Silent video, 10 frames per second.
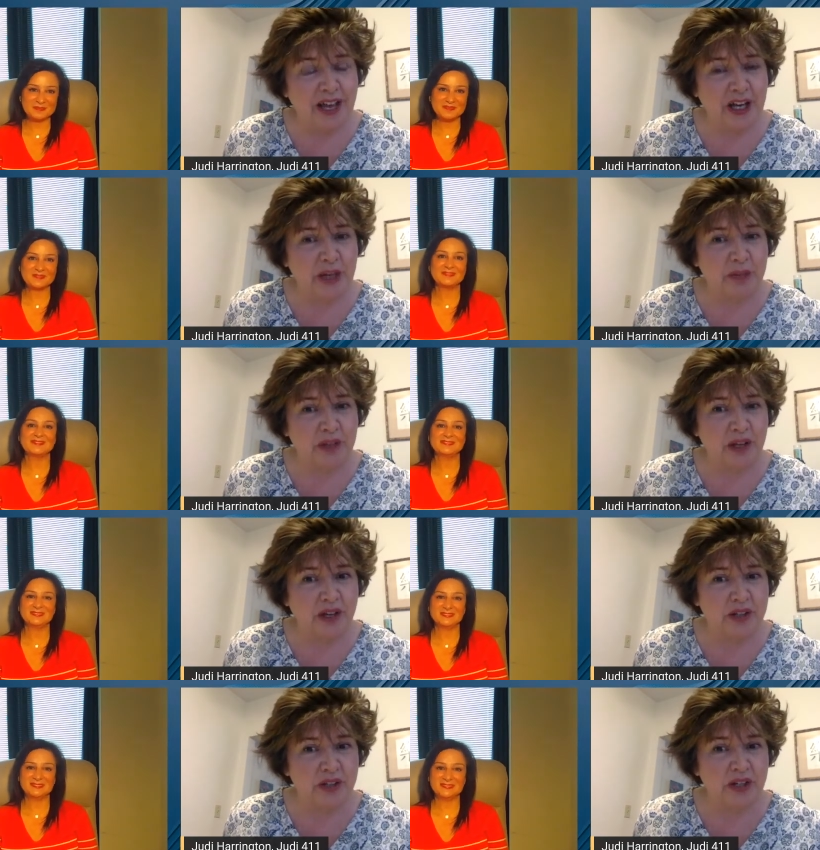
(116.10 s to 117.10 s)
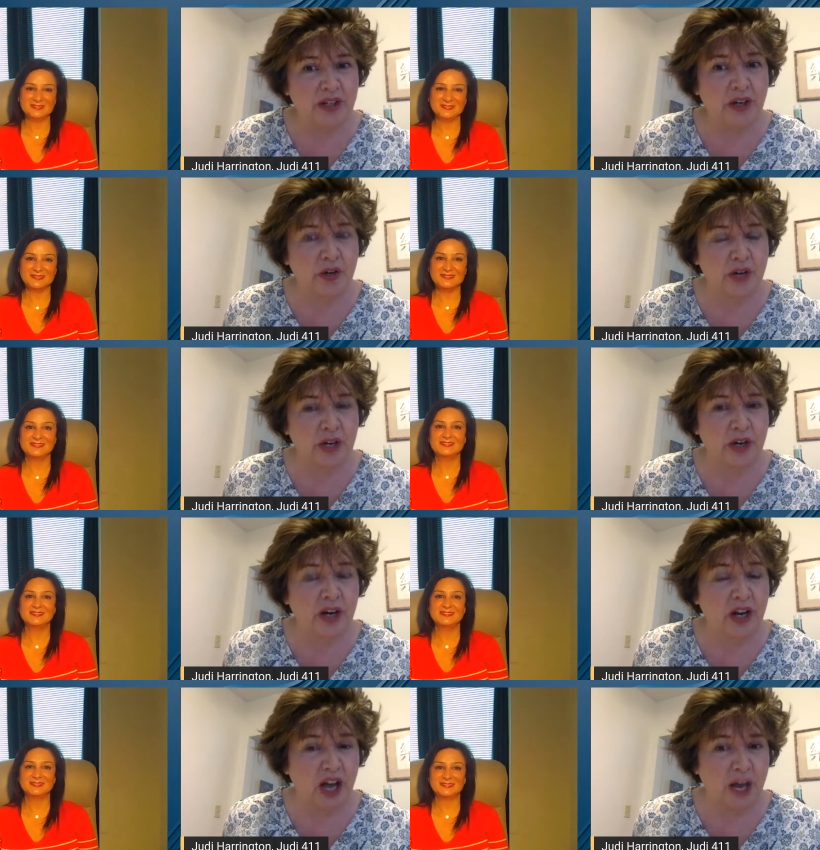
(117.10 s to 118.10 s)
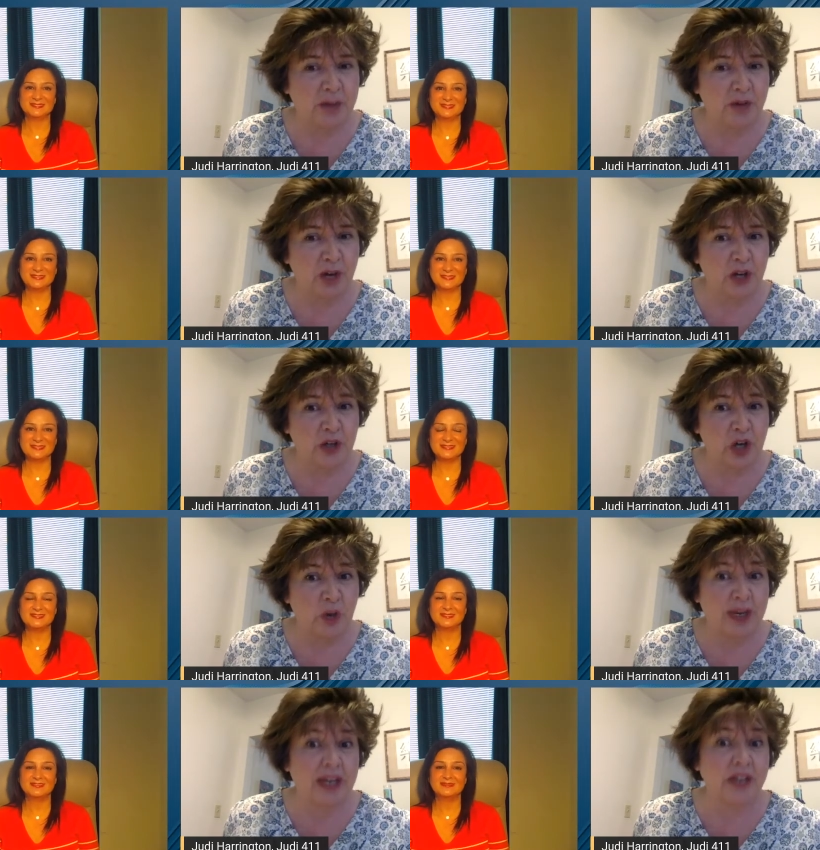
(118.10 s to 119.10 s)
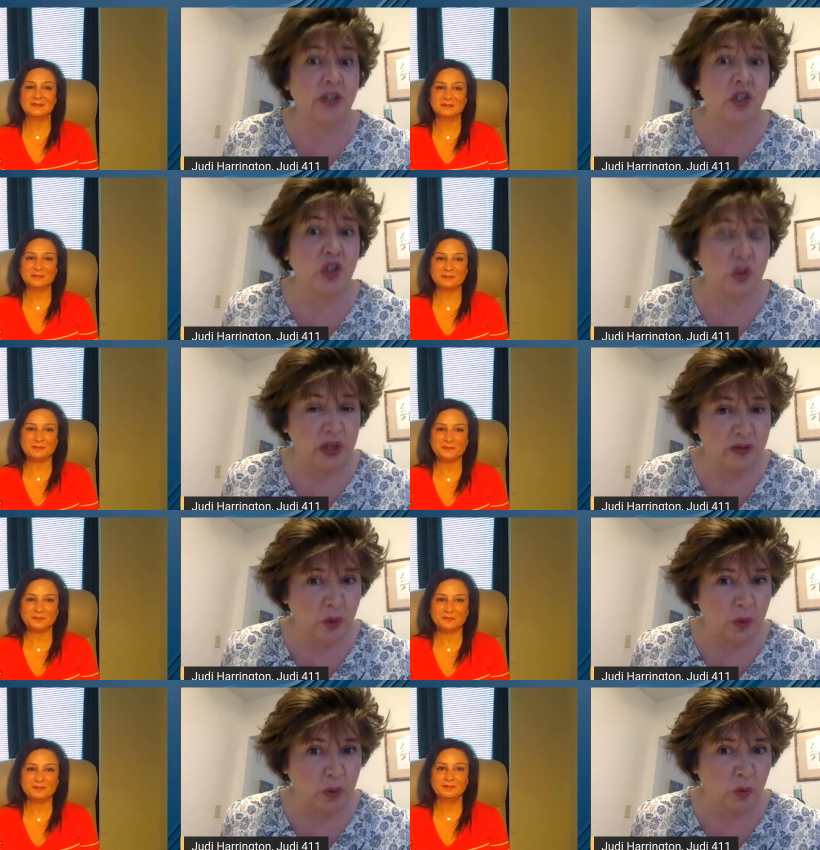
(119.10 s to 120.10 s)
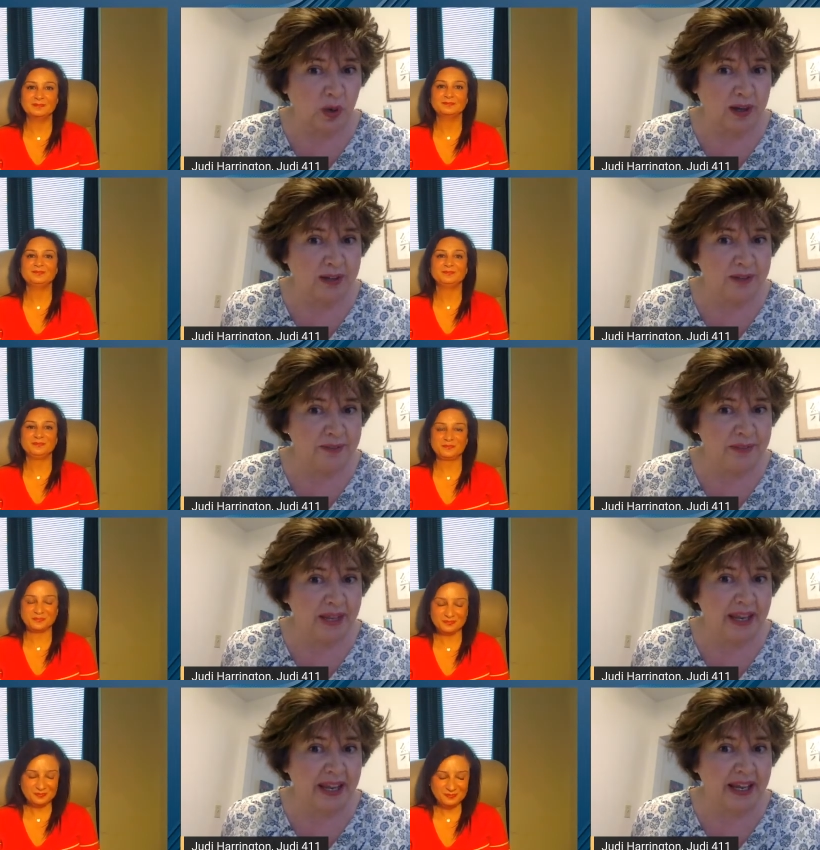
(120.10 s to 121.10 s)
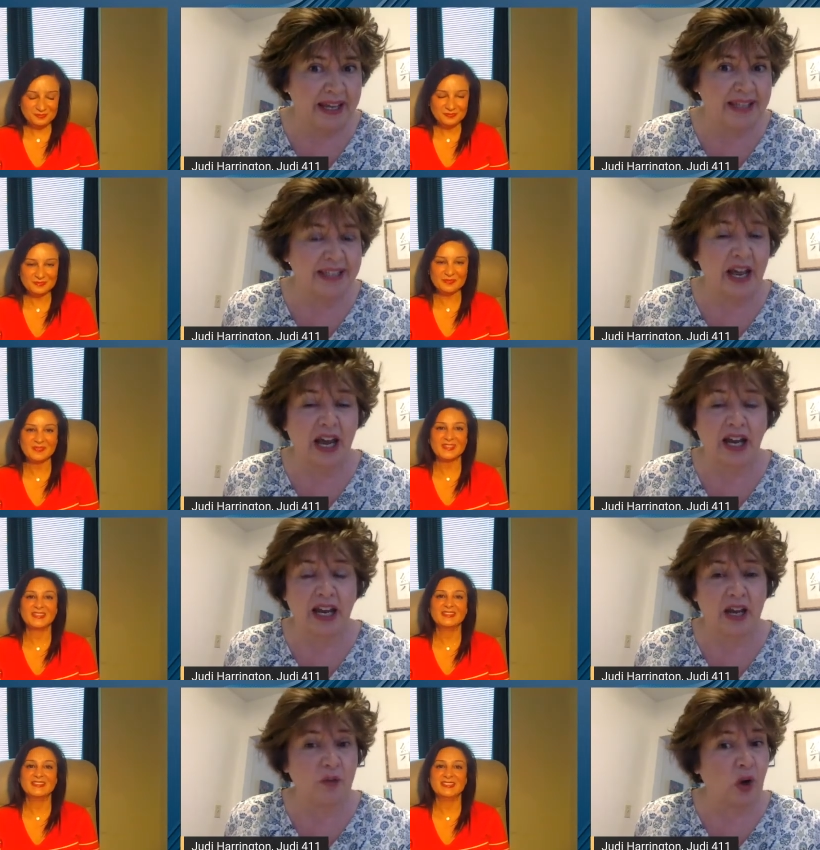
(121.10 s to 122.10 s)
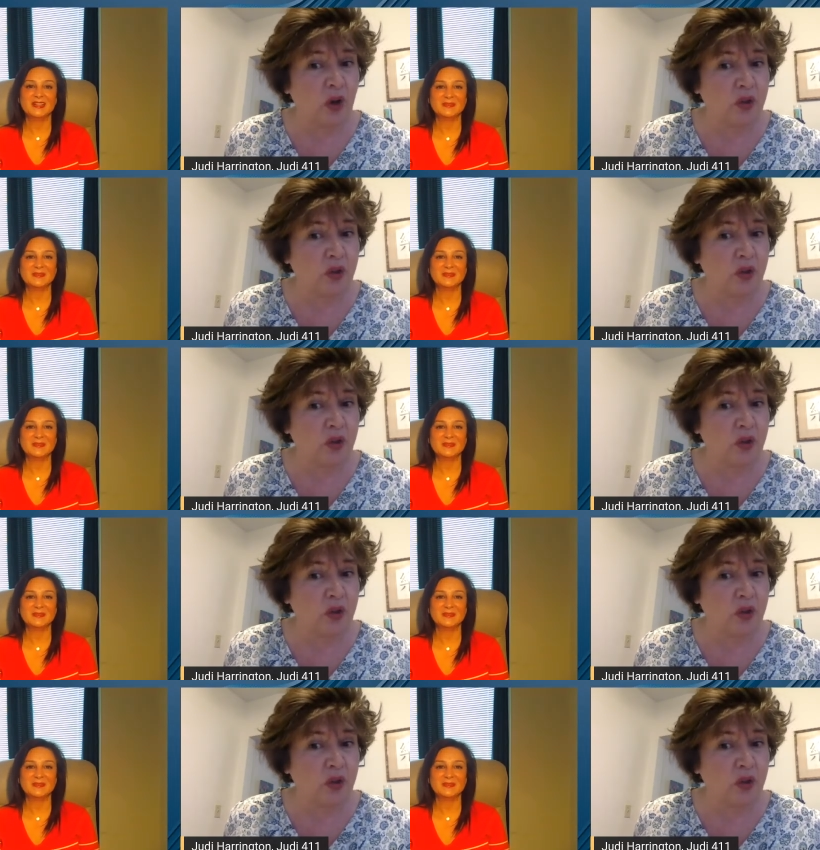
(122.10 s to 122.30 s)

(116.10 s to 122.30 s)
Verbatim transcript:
Speaker 1: I am the content creator and copywriter known as Judi 411 and I have all the